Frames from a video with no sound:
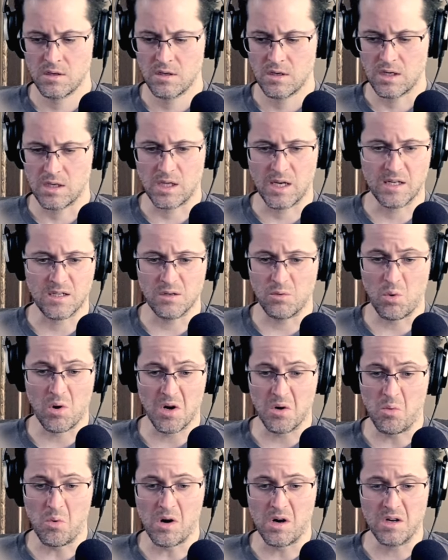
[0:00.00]
liked it where
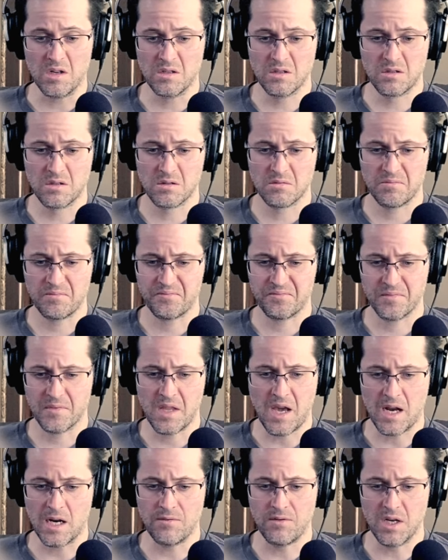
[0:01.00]
it was.
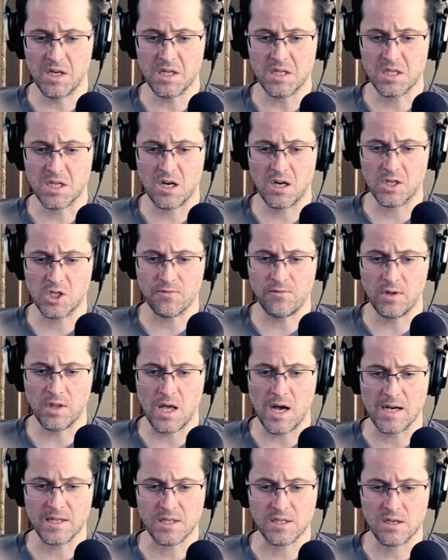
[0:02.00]
Not even going to touch
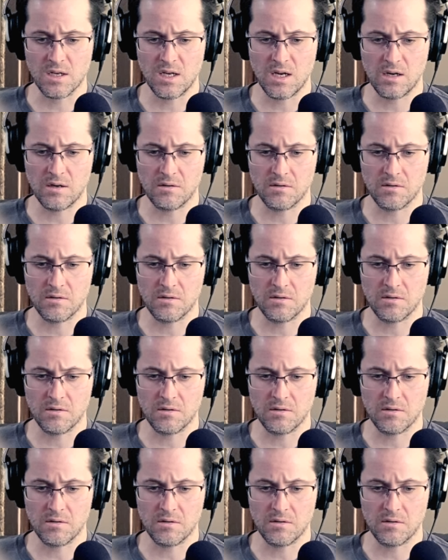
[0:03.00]
velocity. Yeah,